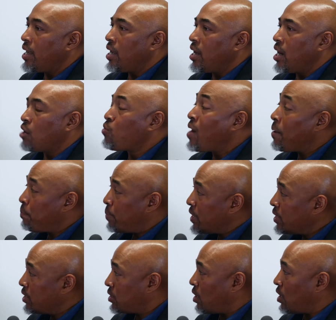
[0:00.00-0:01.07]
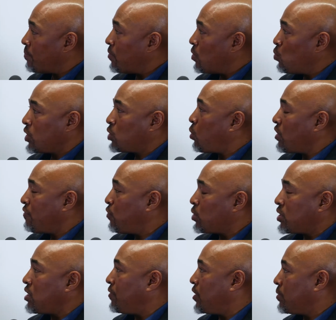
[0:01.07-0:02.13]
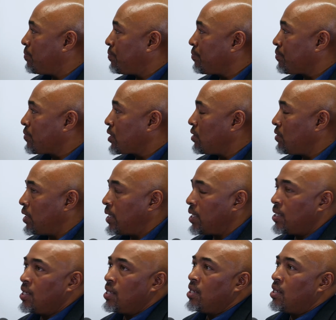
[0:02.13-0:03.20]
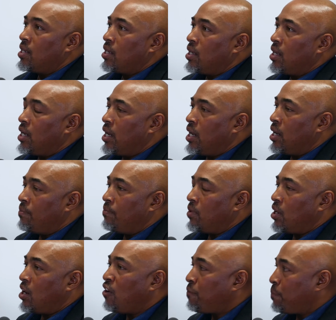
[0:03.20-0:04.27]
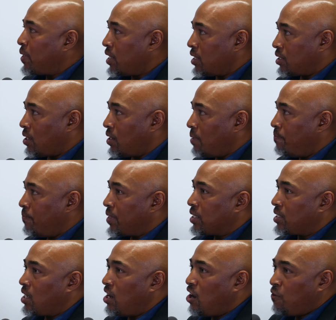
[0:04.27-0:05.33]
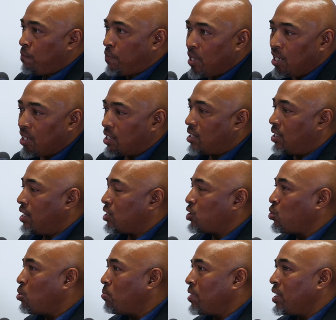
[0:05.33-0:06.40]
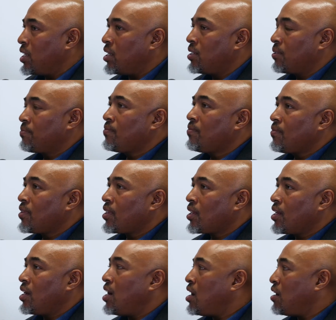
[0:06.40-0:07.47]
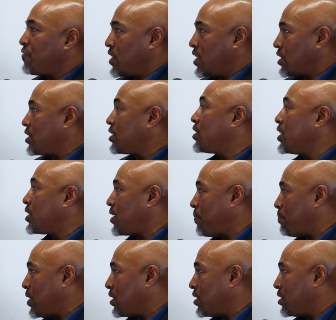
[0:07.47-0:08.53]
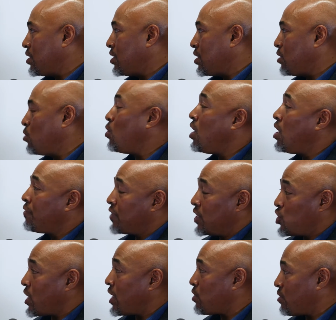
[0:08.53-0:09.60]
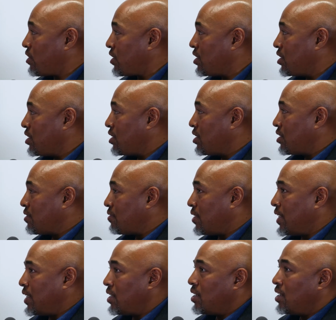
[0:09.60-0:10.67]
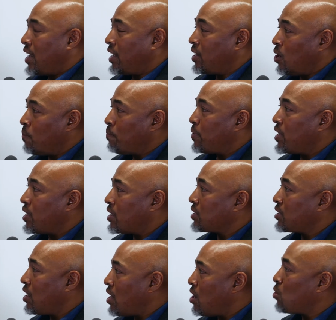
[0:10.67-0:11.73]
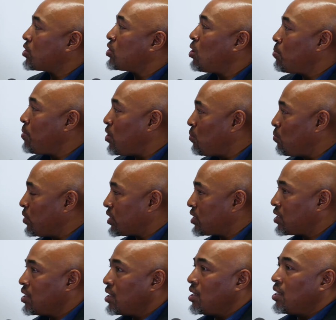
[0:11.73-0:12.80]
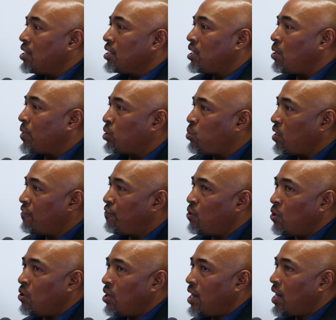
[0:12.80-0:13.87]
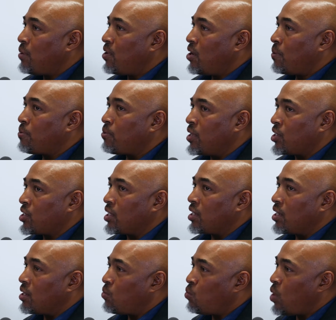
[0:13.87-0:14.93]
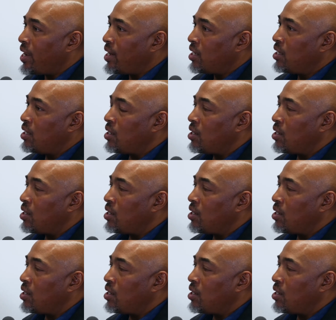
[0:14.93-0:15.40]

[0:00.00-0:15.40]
around peak time, we're 24/7, right? Off-peak time, so off-peak is normally after December or after January, right? And on-peak is like October onwards. So we're 24-hour operation. When